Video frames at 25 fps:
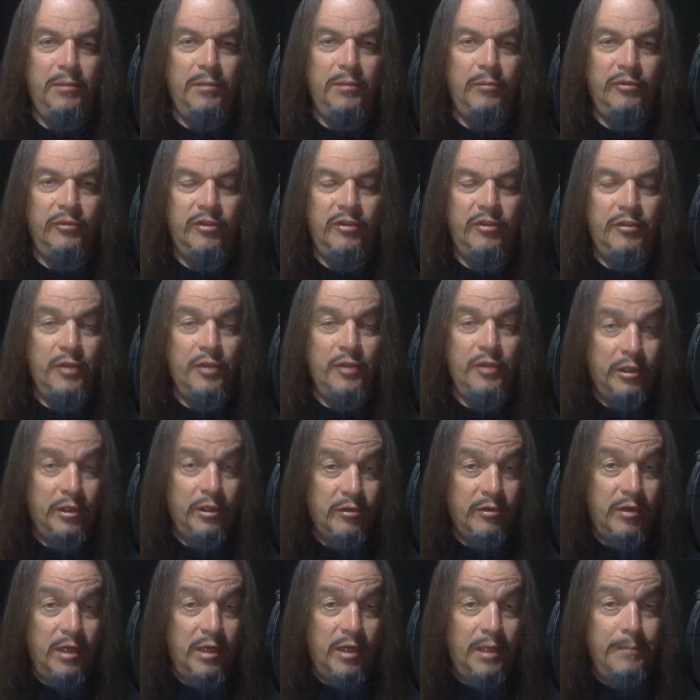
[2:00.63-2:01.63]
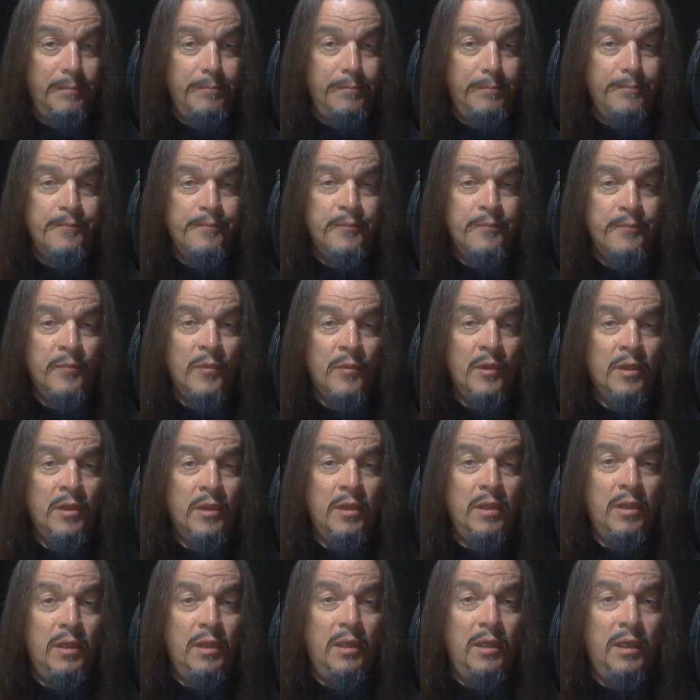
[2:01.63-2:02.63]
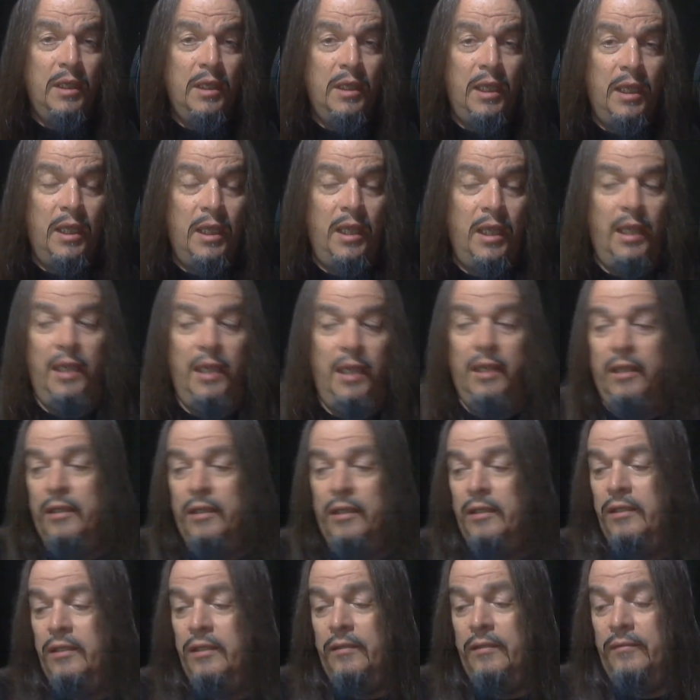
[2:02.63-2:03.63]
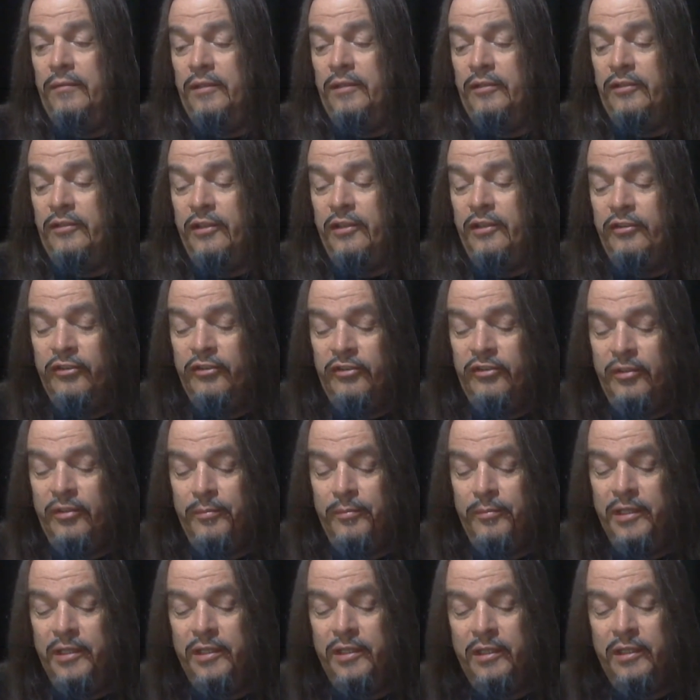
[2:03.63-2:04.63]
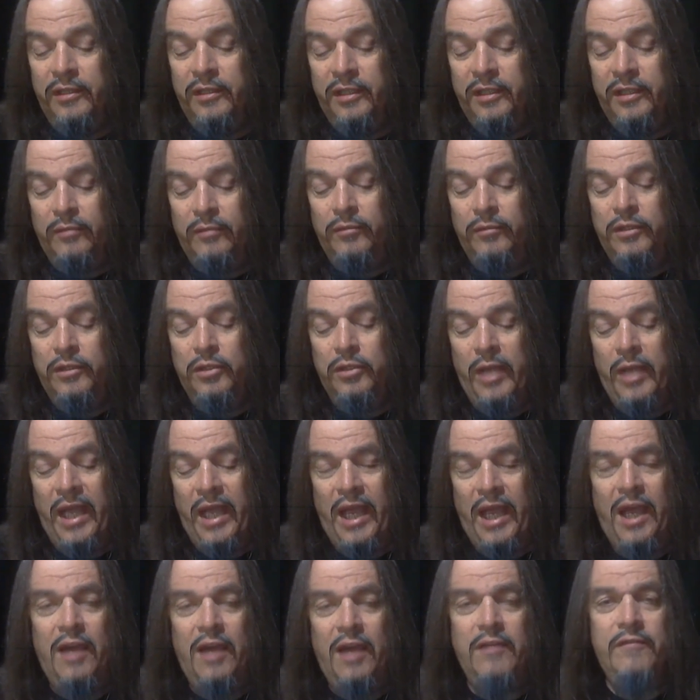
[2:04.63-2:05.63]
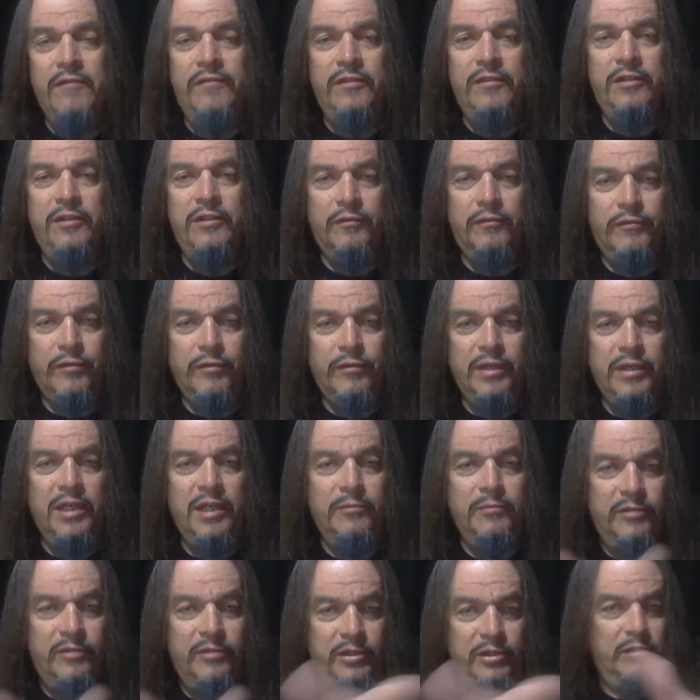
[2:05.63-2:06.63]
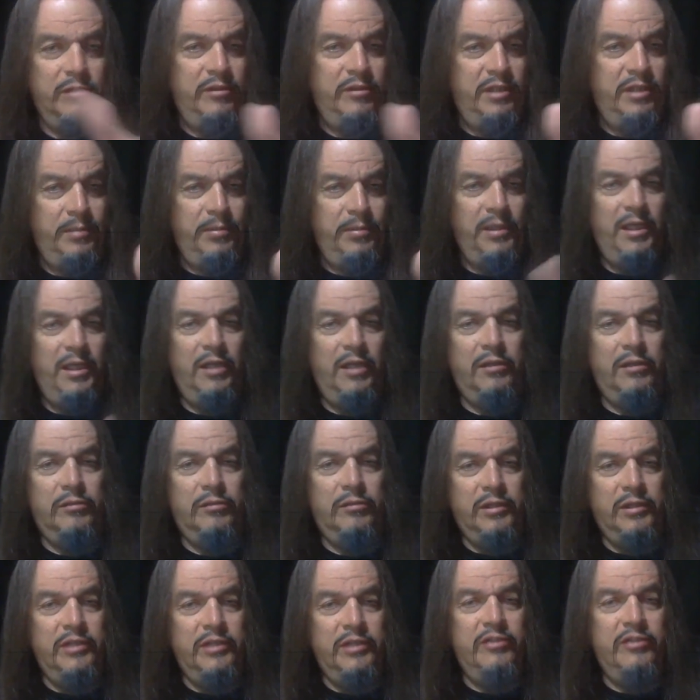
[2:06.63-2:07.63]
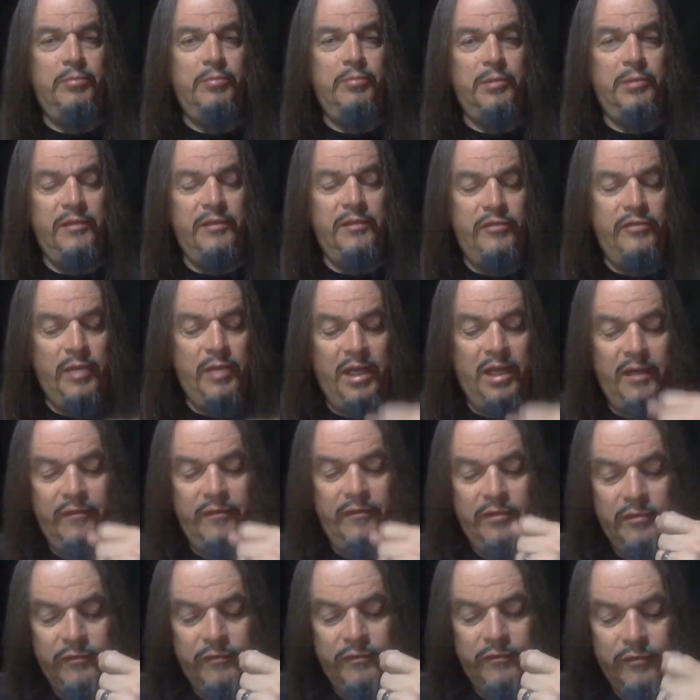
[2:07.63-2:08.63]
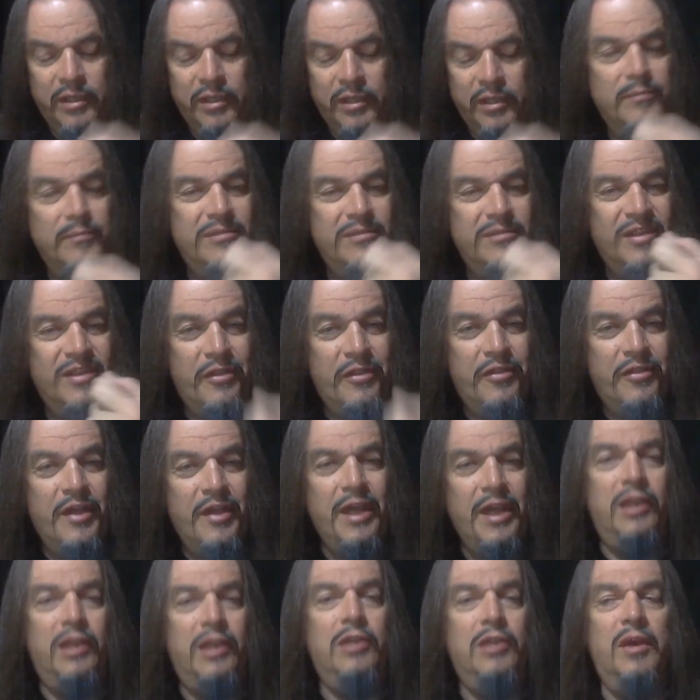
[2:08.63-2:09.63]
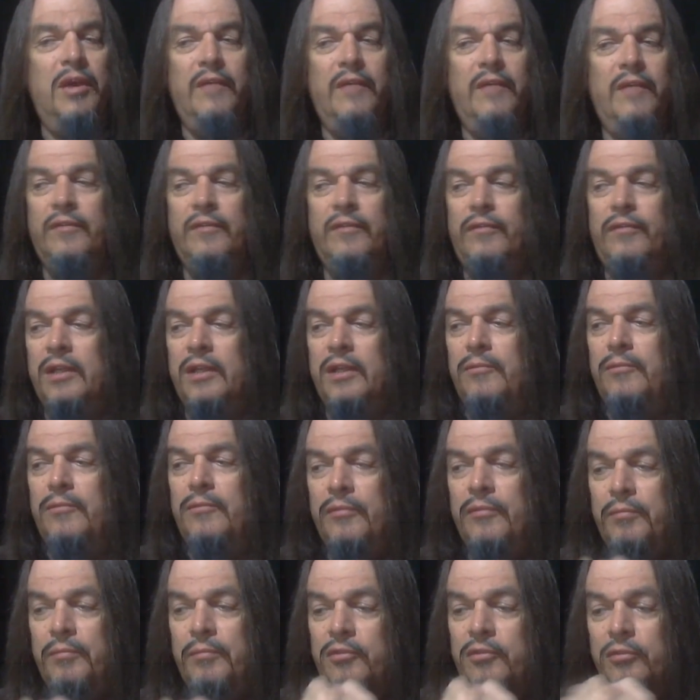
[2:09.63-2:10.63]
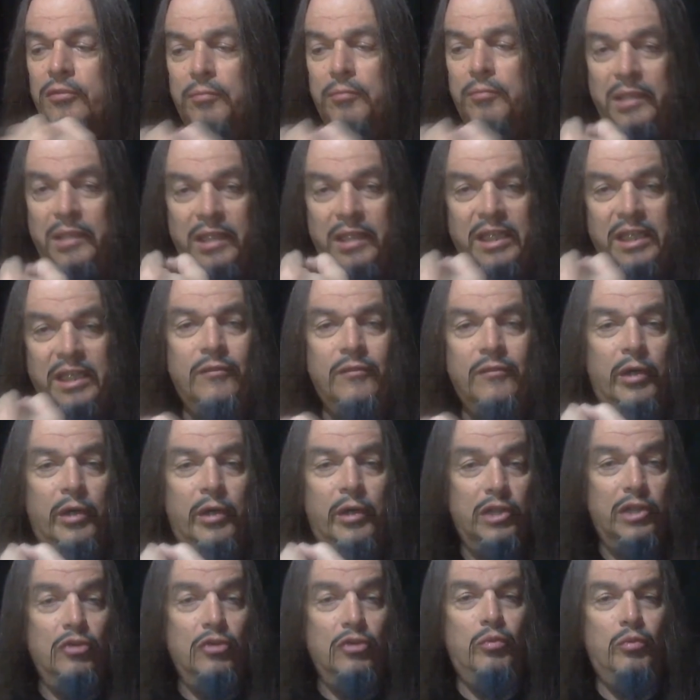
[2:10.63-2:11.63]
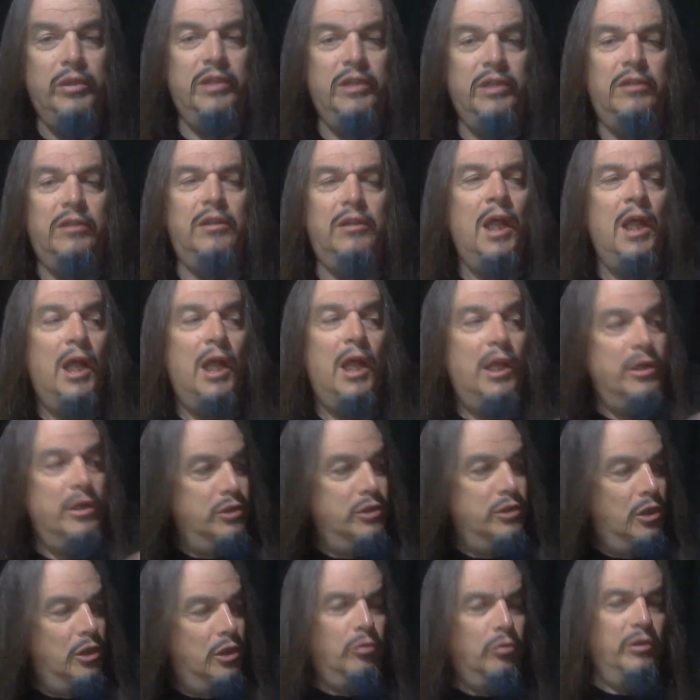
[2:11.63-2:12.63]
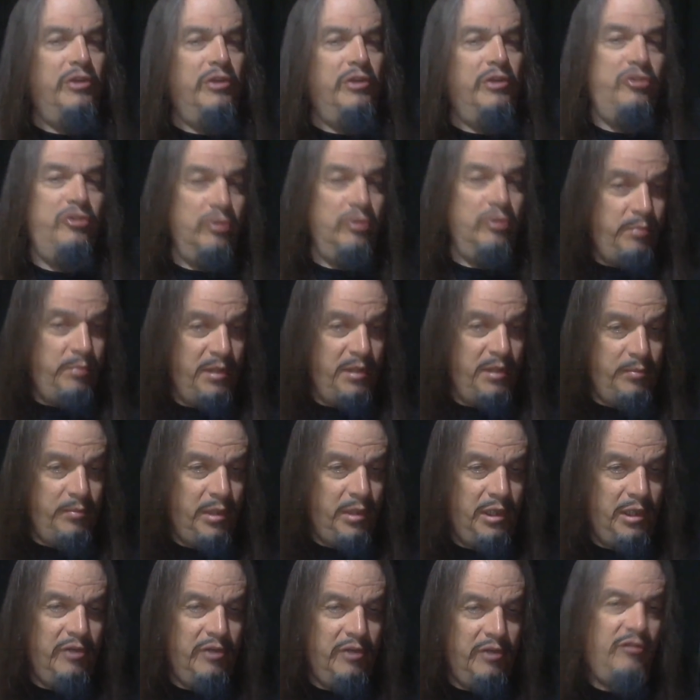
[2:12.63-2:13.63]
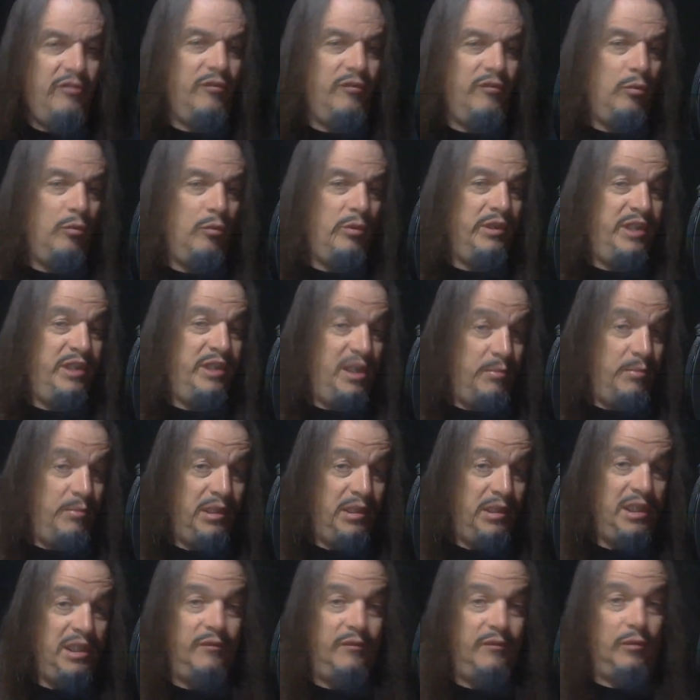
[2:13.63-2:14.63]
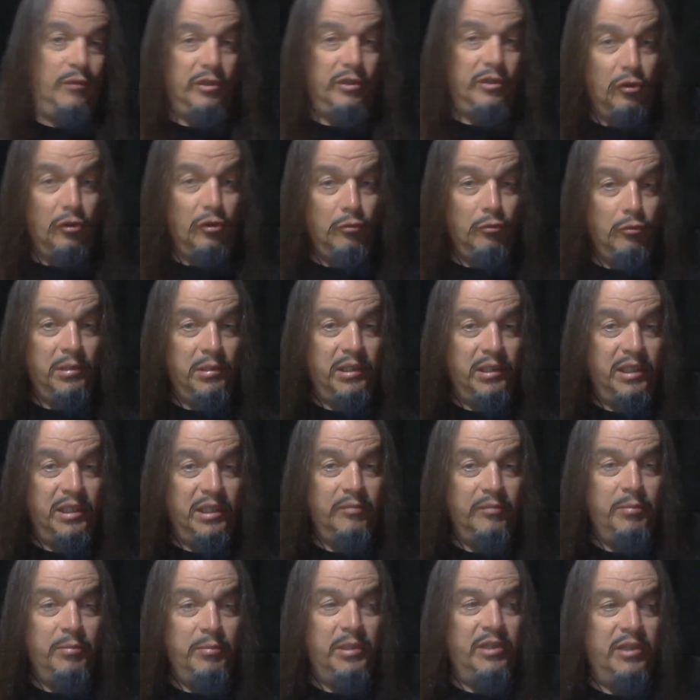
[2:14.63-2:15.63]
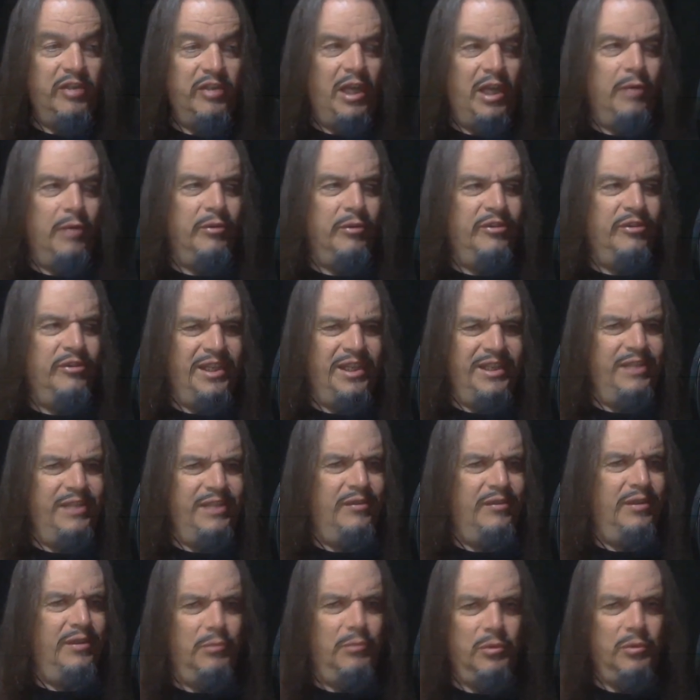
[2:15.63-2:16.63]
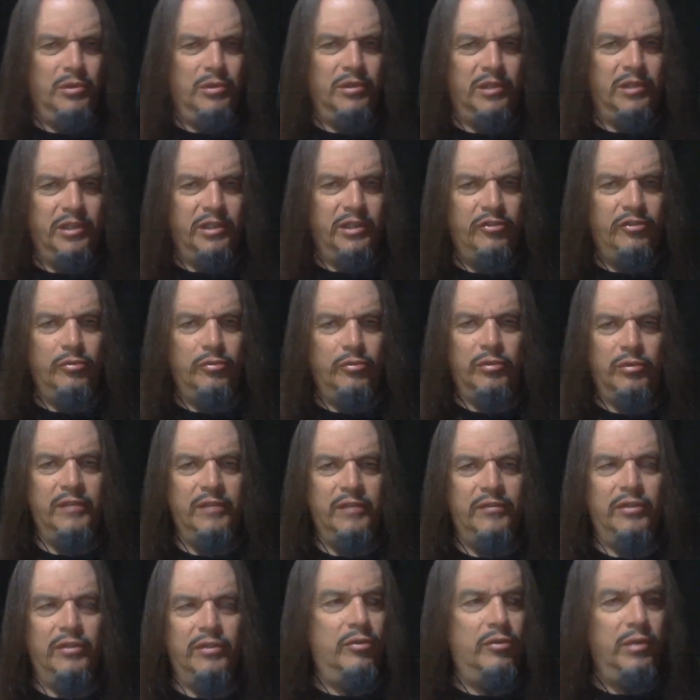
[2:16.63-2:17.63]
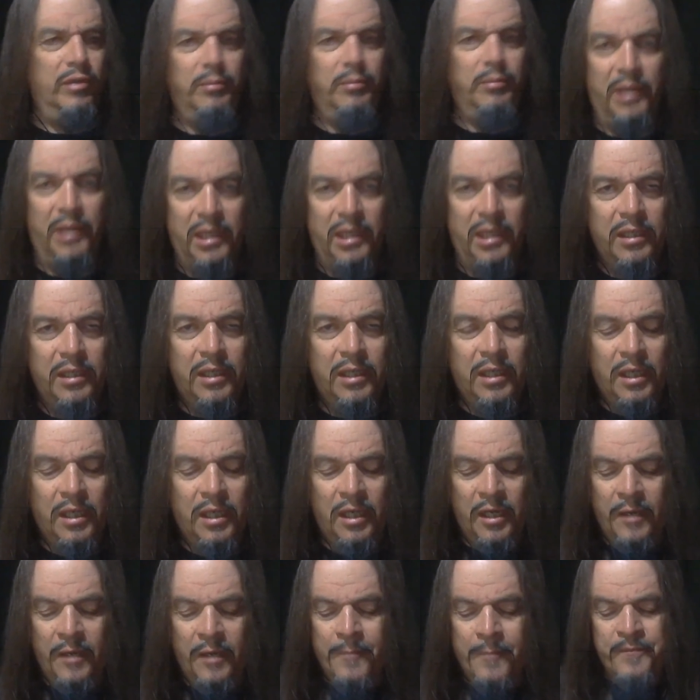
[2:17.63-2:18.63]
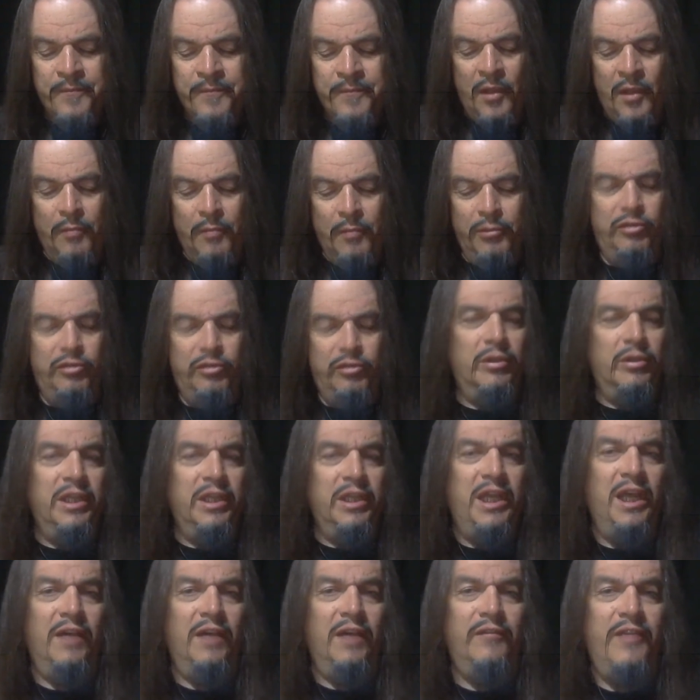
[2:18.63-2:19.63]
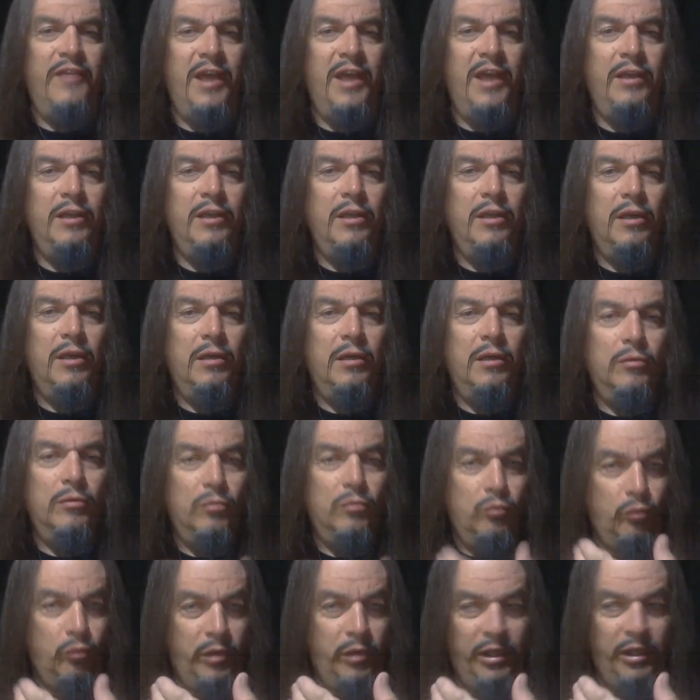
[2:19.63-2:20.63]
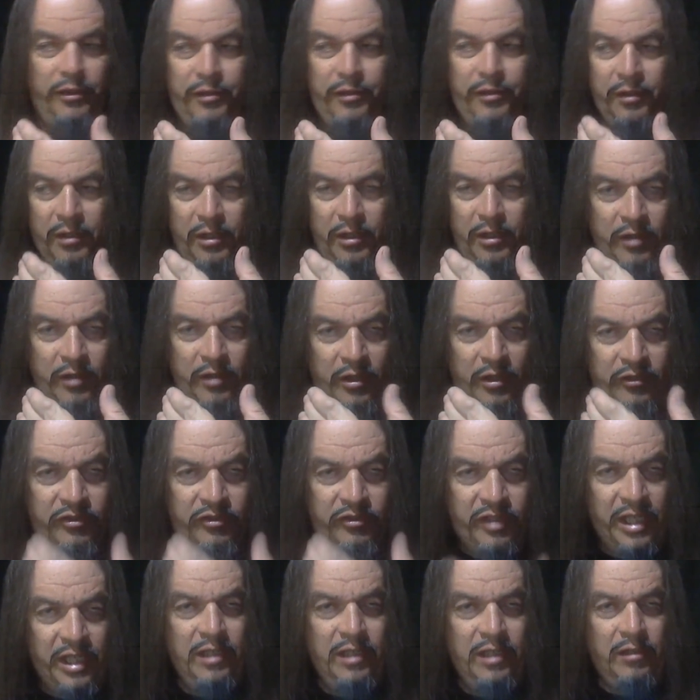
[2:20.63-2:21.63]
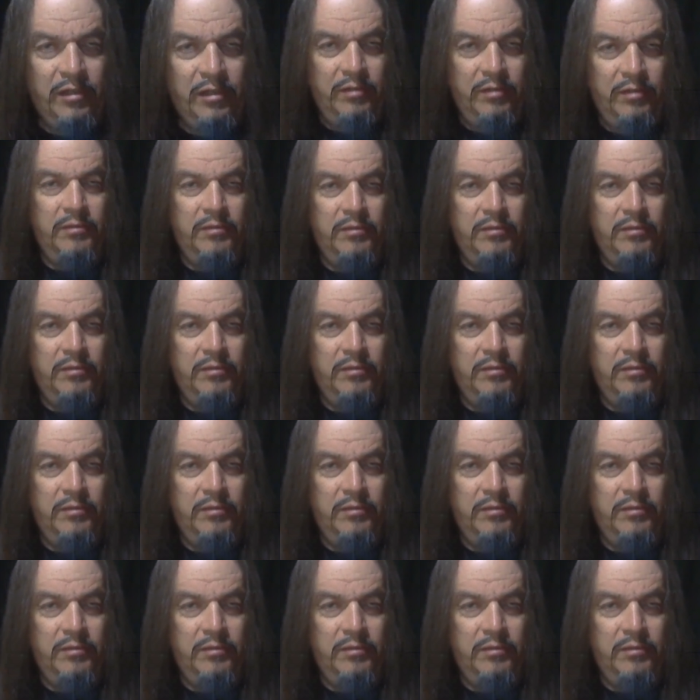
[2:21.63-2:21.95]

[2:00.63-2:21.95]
was a thought crime, and that this is something that you have your freedom to your deeply held religious beliefs. You have your freedom to think. You have the freedom to believe what you will. No one should be punished for what they believe or don't believe, because how is that even a moral issue, or even could be? But you only have that with a secular